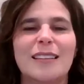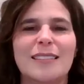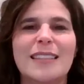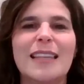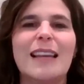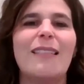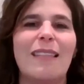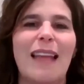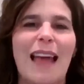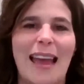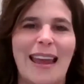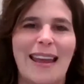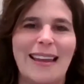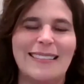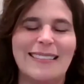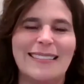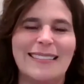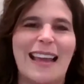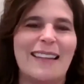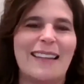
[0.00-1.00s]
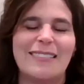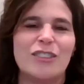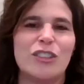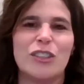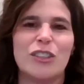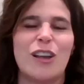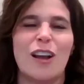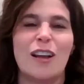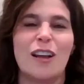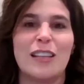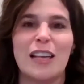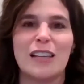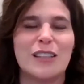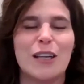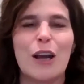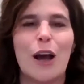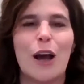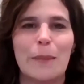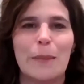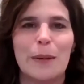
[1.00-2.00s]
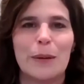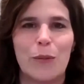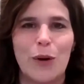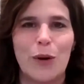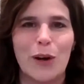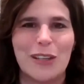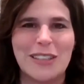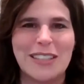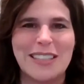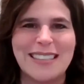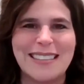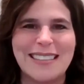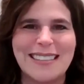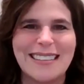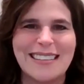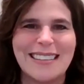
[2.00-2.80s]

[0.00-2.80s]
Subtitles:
delight that just doesn't come in words.